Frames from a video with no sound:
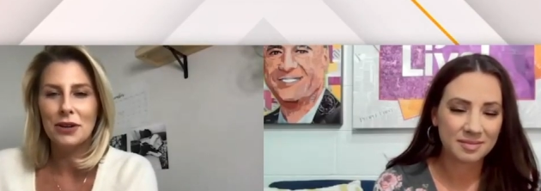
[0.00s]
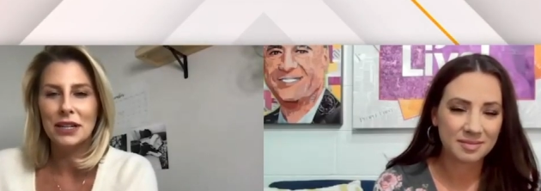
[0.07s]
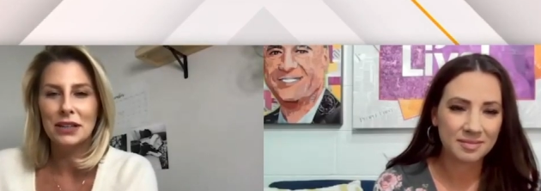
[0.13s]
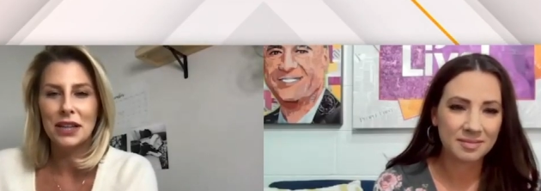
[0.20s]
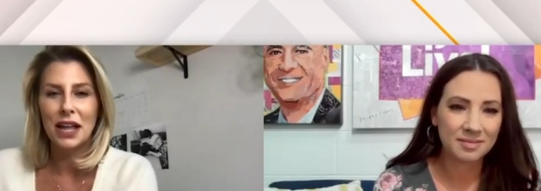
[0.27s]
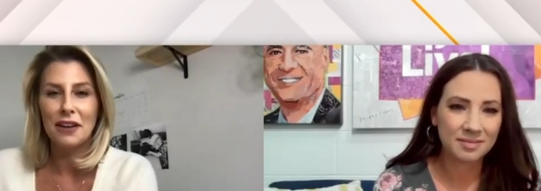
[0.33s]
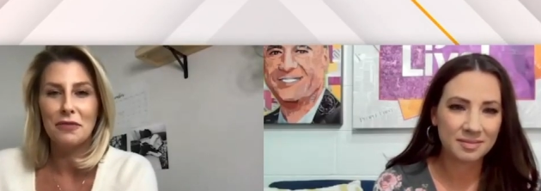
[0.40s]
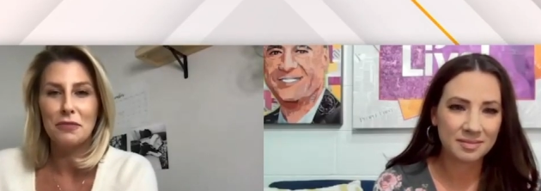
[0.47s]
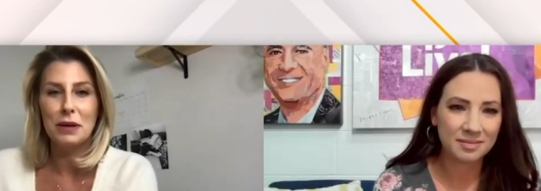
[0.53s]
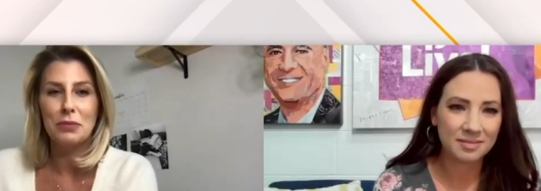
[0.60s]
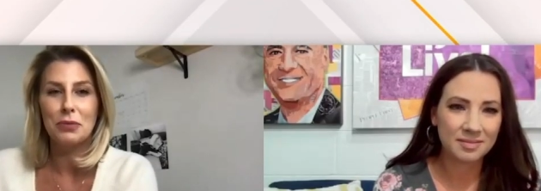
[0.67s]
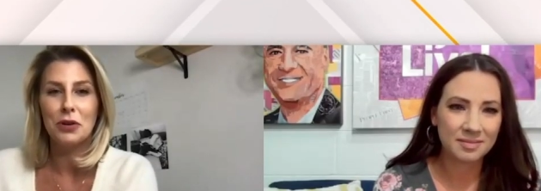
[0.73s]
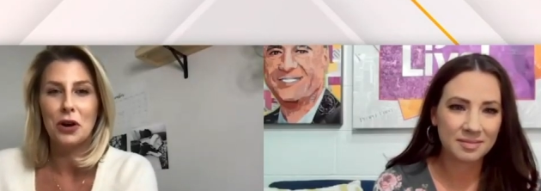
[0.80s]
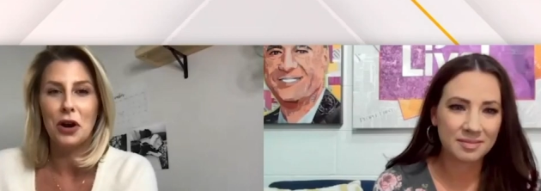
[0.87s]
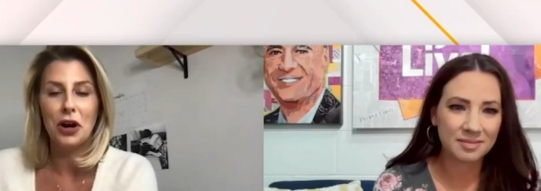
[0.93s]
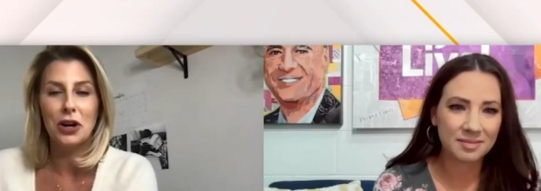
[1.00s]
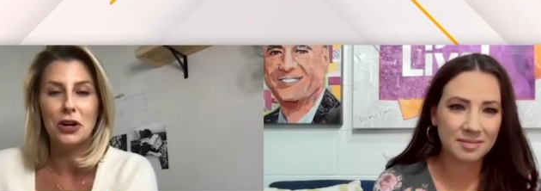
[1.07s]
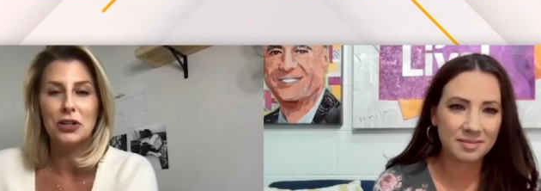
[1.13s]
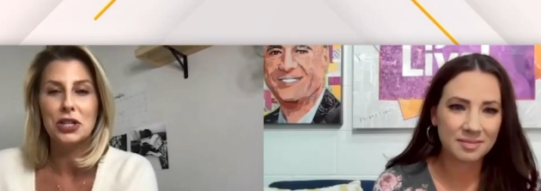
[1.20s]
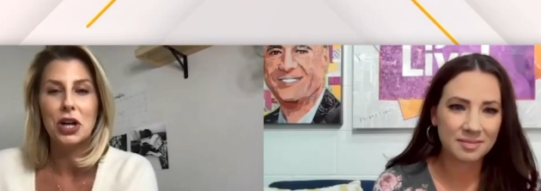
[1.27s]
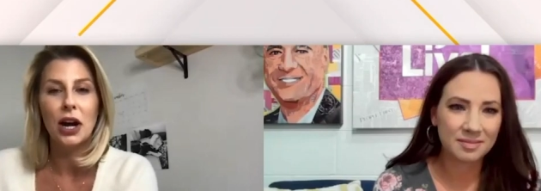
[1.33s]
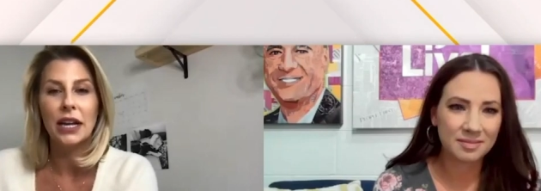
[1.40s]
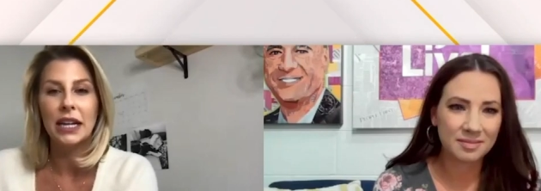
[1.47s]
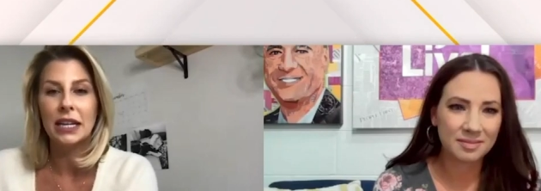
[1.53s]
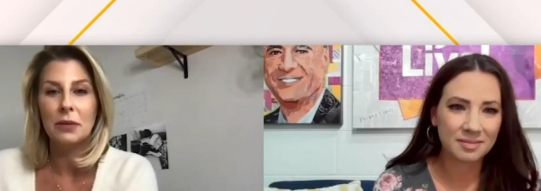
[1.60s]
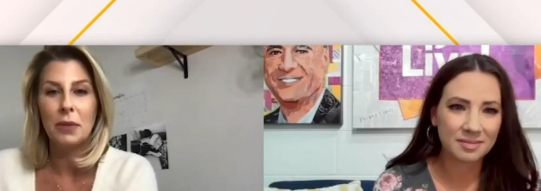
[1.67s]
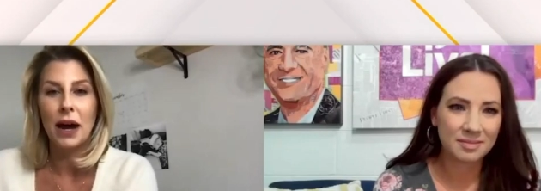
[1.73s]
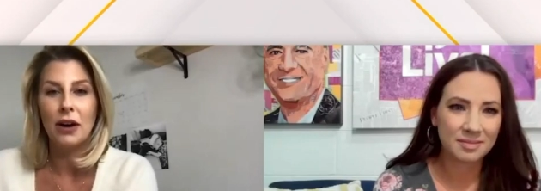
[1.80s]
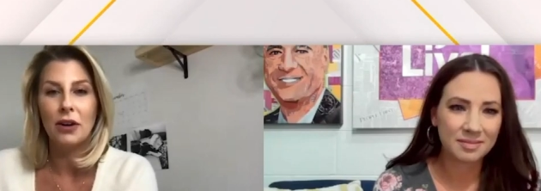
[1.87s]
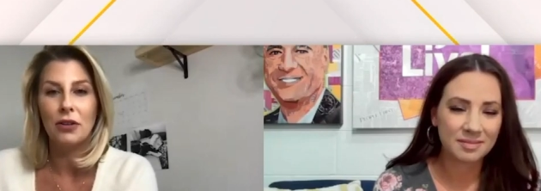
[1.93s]
Speaker 1: And a lot of people aren't talking
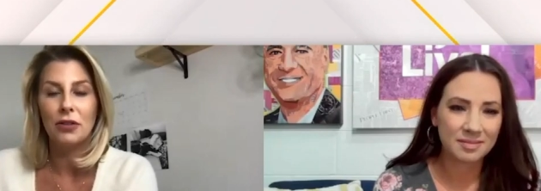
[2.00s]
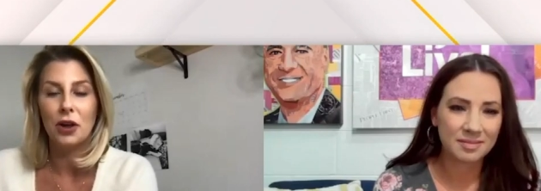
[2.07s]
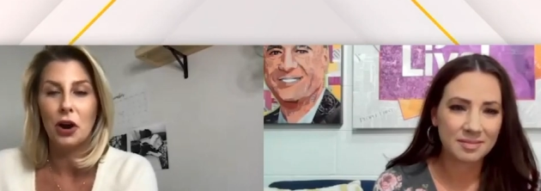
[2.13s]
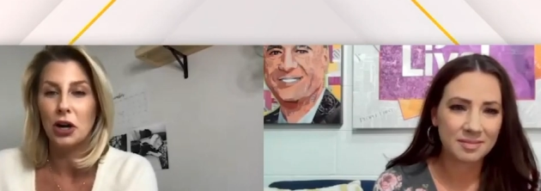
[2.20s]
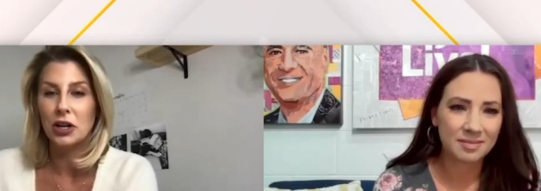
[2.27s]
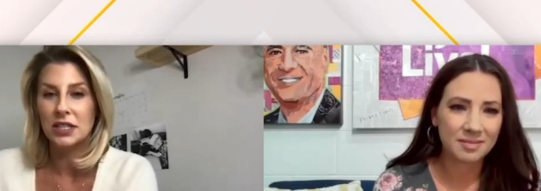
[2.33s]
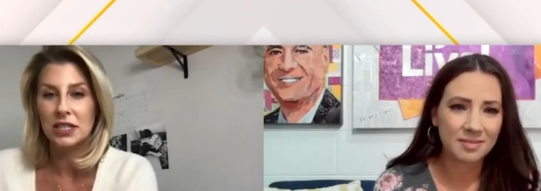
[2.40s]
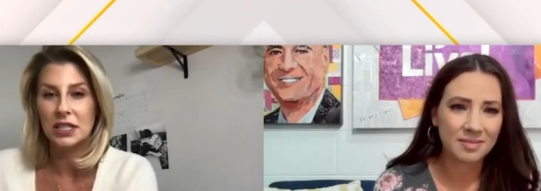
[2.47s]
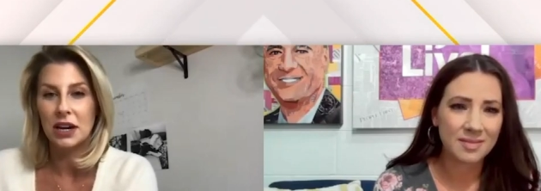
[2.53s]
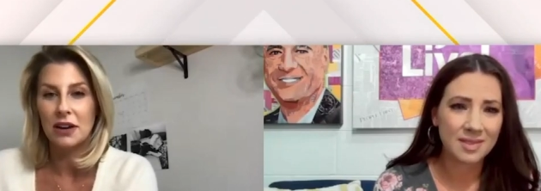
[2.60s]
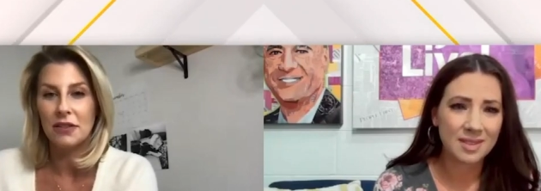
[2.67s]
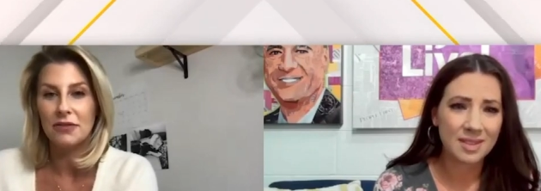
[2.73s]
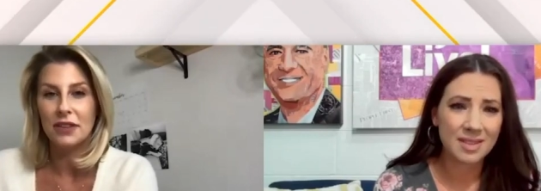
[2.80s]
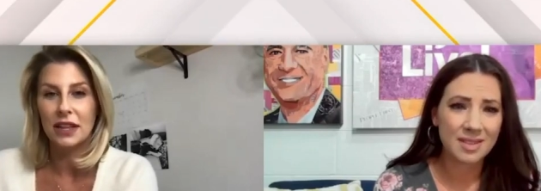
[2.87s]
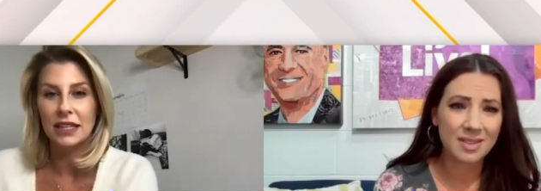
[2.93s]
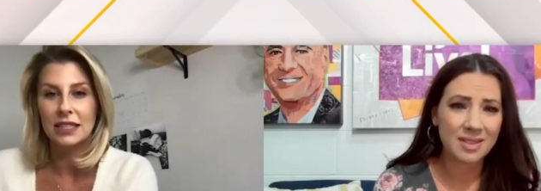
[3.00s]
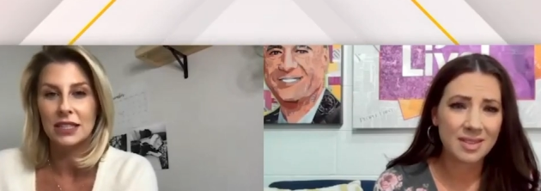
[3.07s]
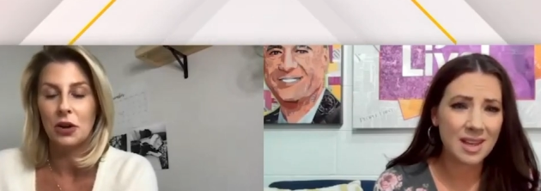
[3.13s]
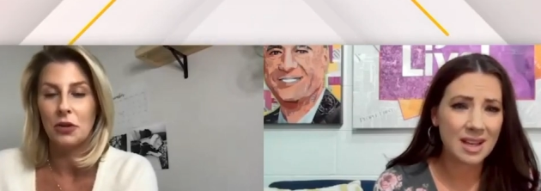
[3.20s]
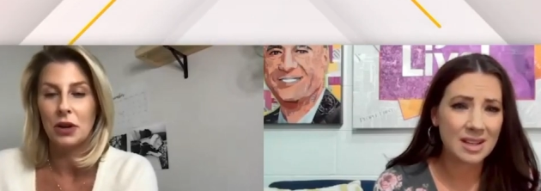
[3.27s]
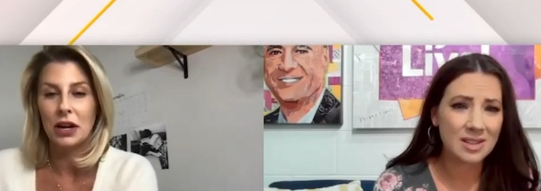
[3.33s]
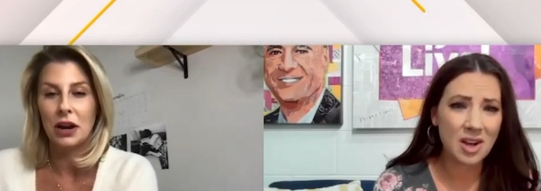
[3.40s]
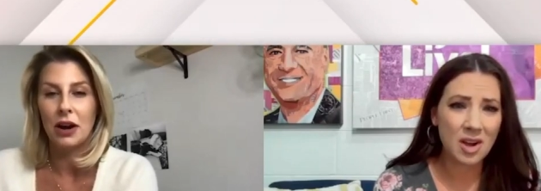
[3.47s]
about the hard stuff that's going